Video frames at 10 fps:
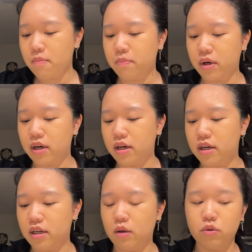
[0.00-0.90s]

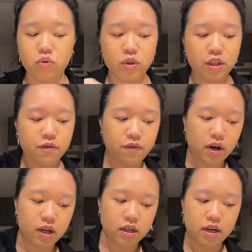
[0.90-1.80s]
But it was really
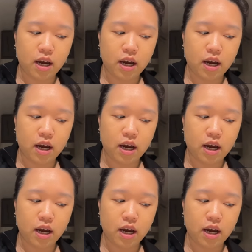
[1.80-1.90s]
fun.